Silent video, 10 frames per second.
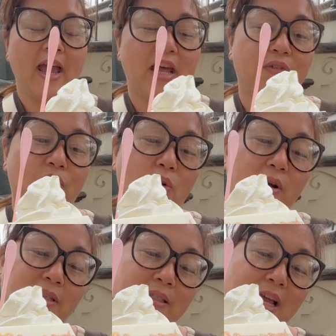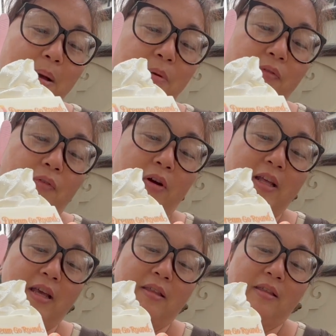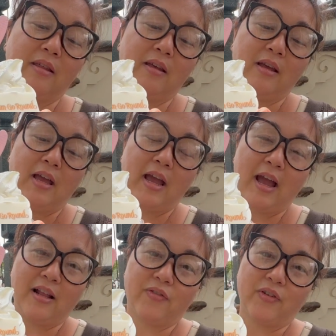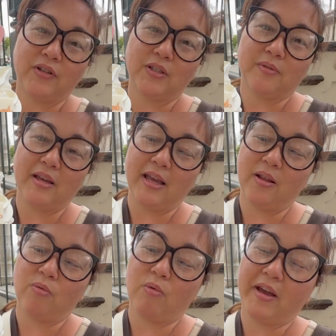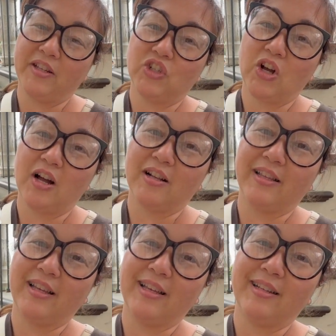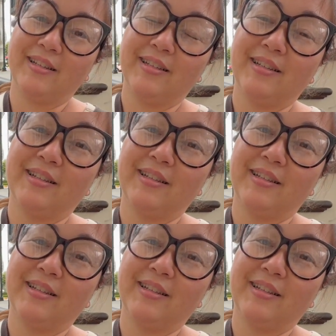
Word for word: And of course, it's happy 40th anniversary in white chocolate